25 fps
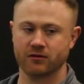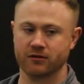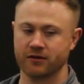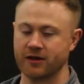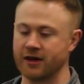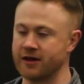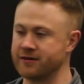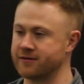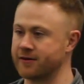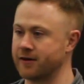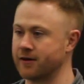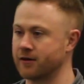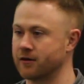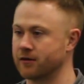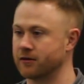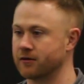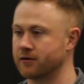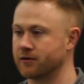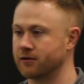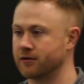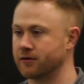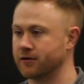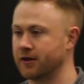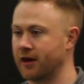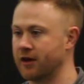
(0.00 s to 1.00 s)
easy.
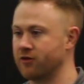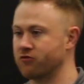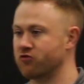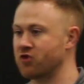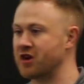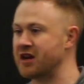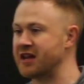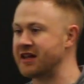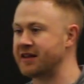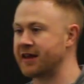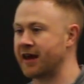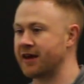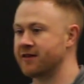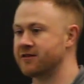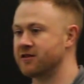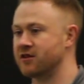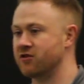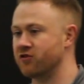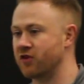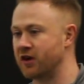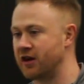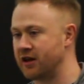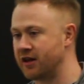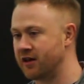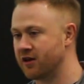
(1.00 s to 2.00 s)
Okay, really tasty,
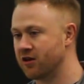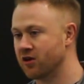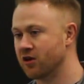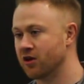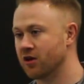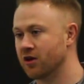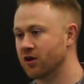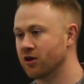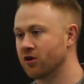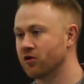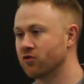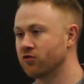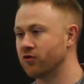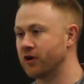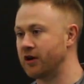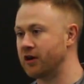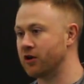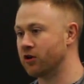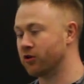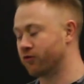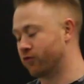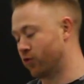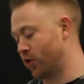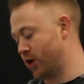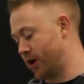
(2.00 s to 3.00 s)
really, really
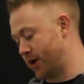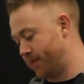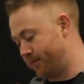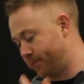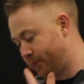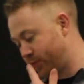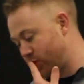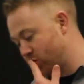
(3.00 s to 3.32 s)
good for you.